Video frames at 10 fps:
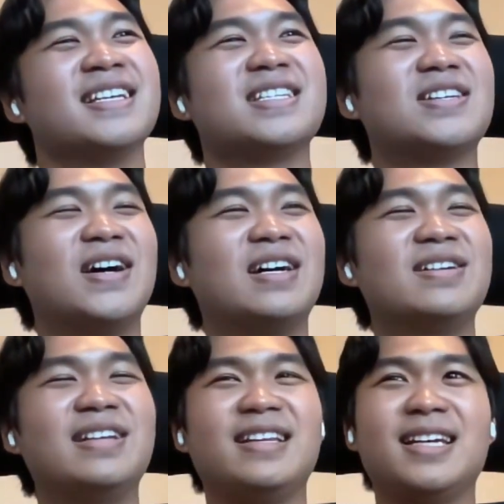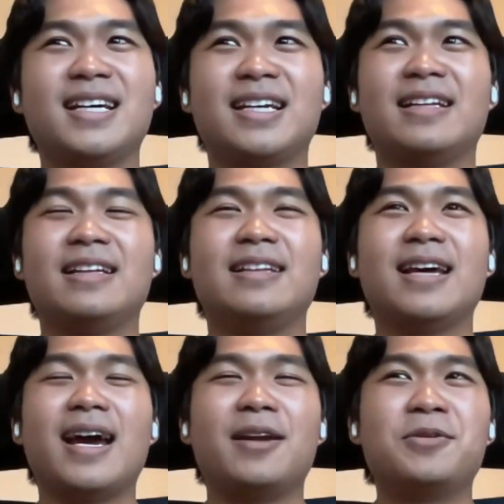So I really think
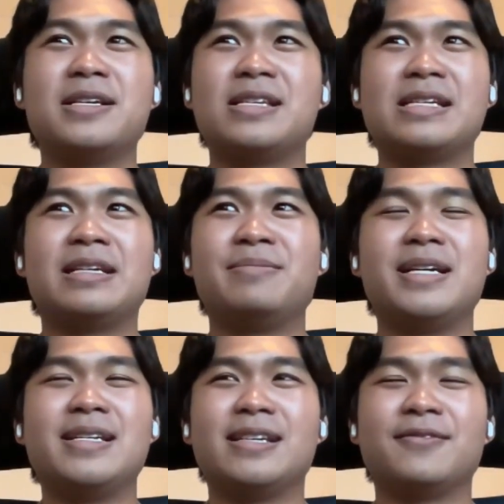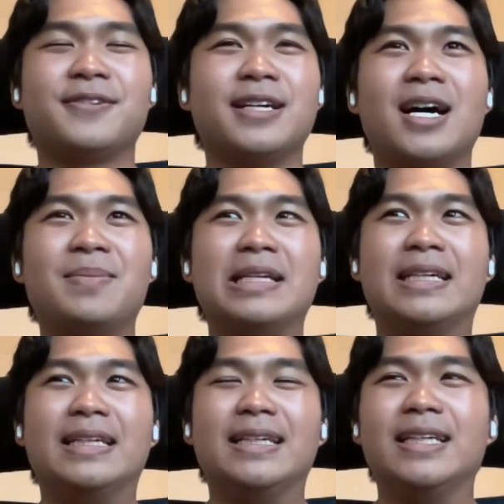that was an amazing
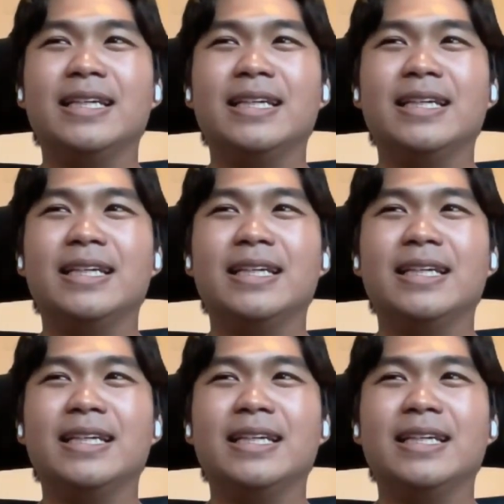phenomenon,